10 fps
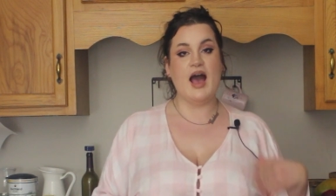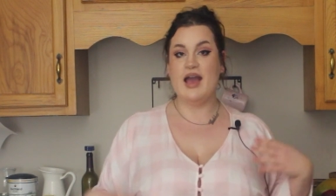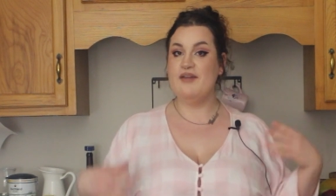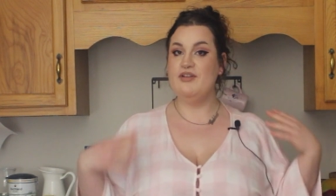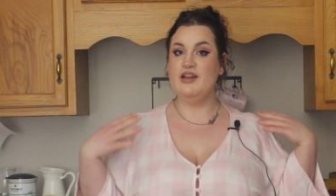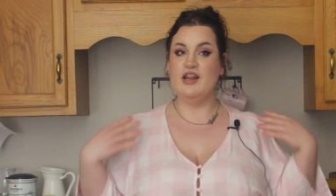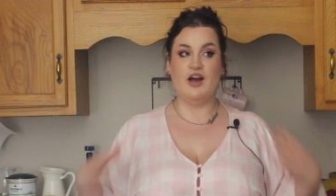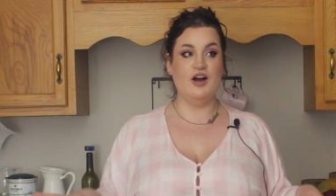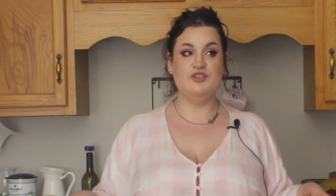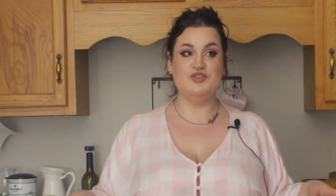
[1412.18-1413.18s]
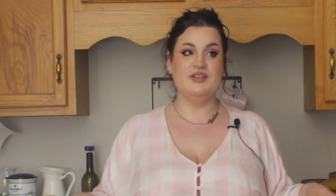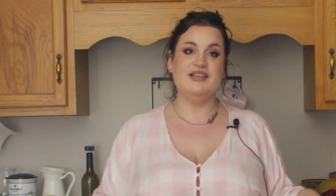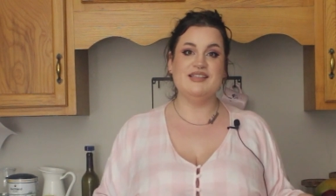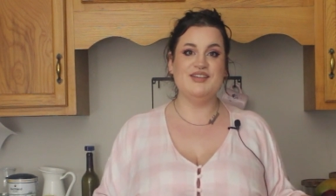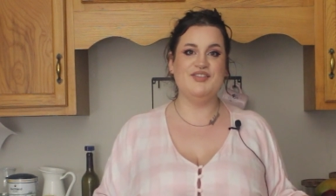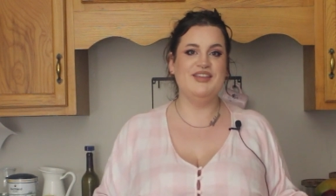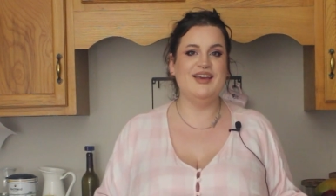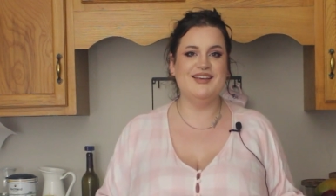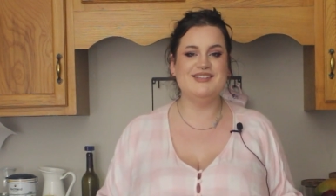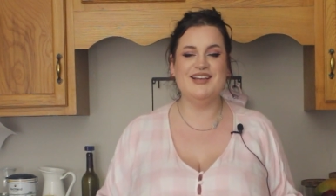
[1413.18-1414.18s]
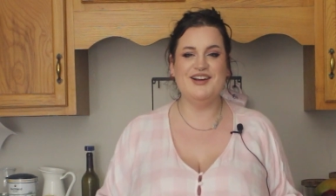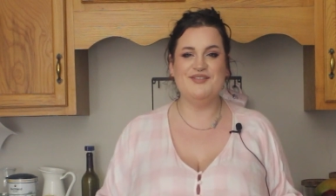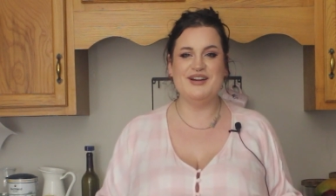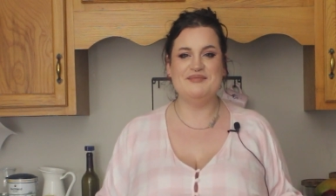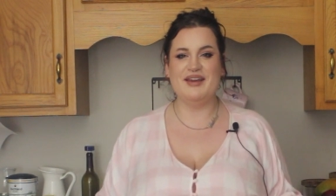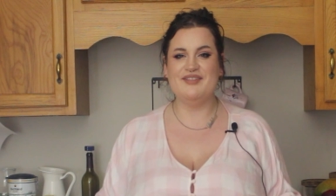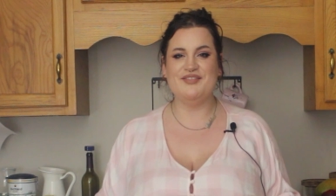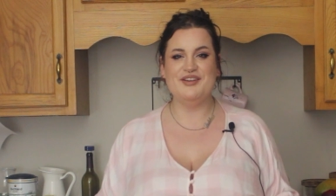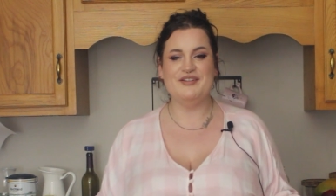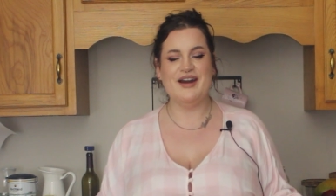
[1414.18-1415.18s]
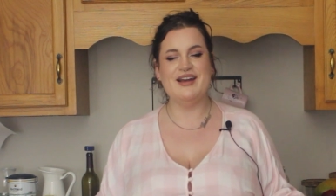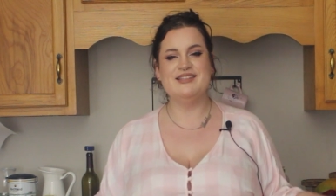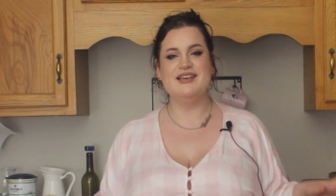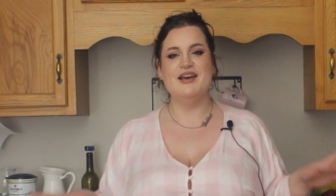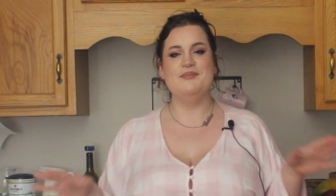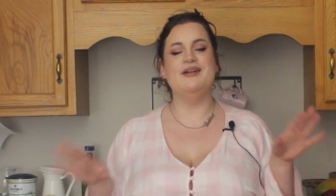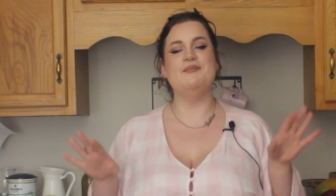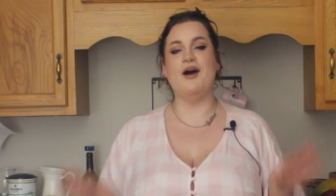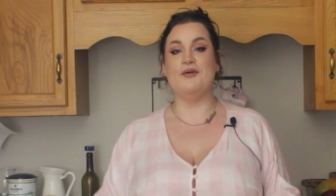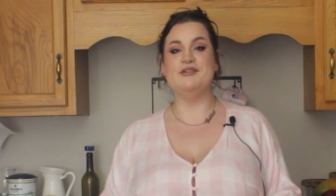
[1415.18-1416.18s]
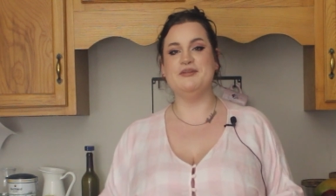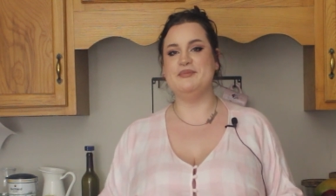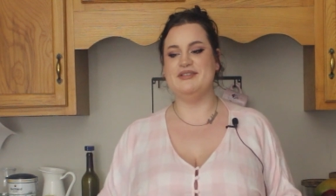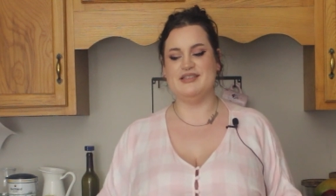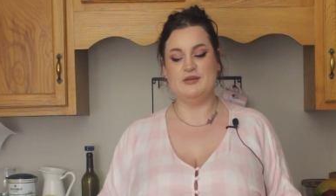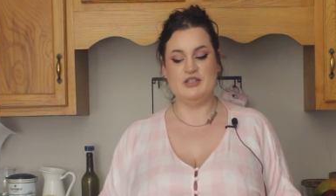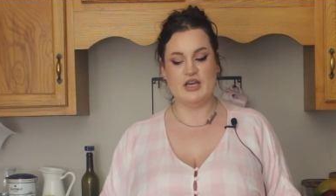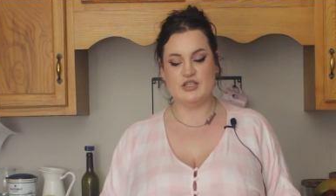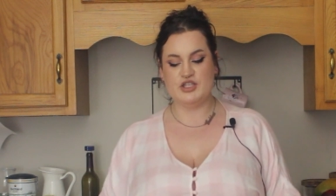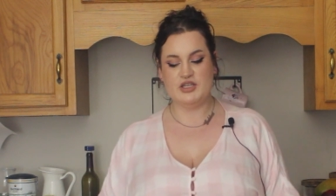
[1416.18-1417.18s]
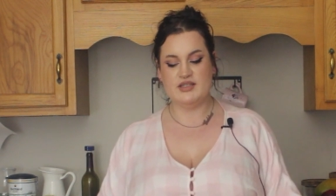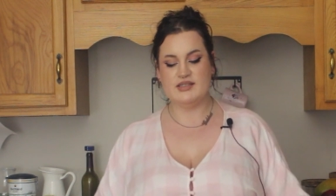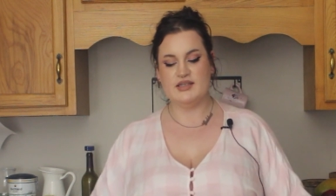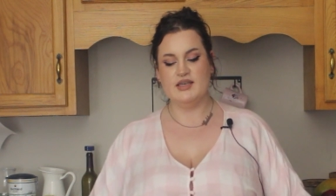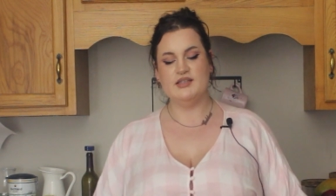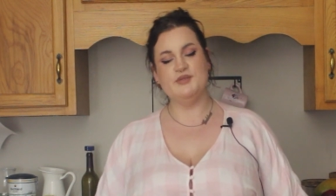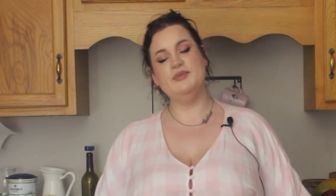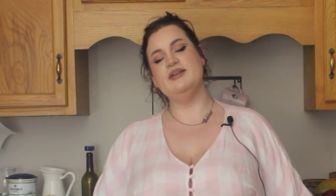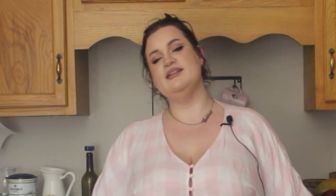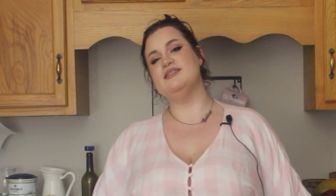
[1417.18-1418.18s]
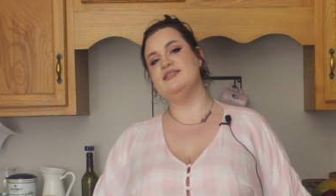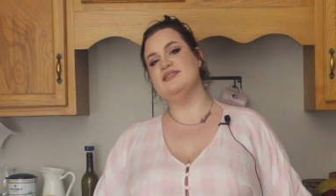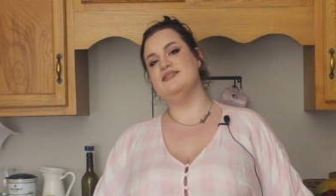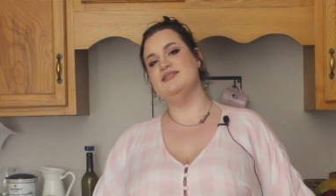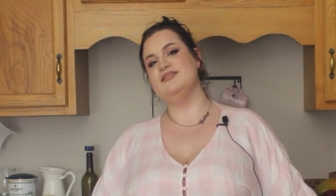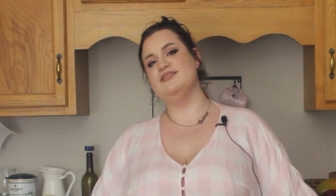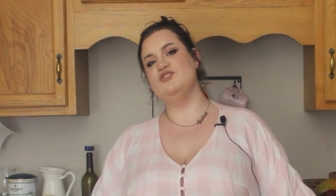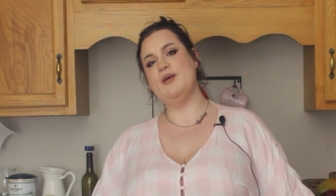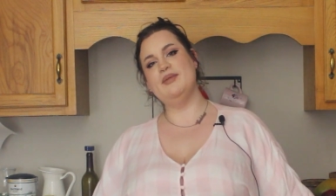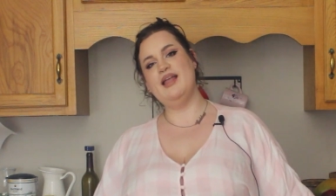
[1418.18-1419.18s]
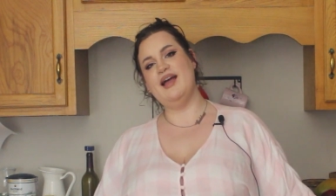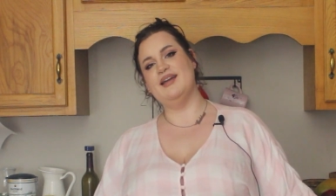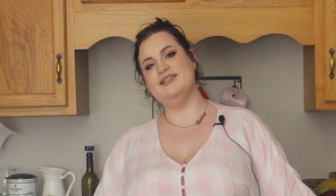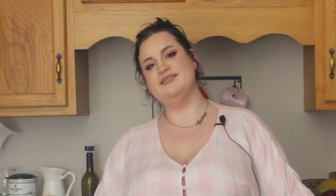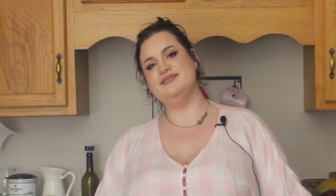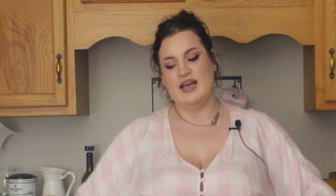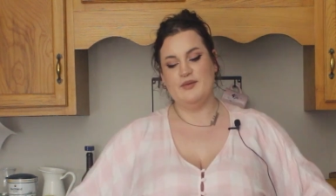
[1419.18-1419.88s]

I have a laundry list of things that I want to make for you guys, but I'm always open to suggestions, so please drop a line.